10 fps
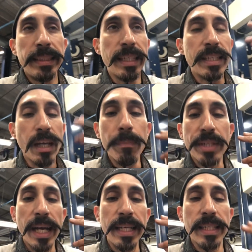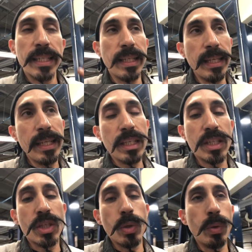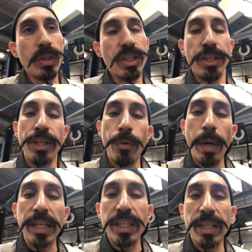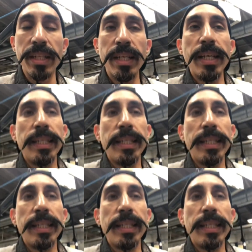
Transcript: that sometimes lead us to a certain direction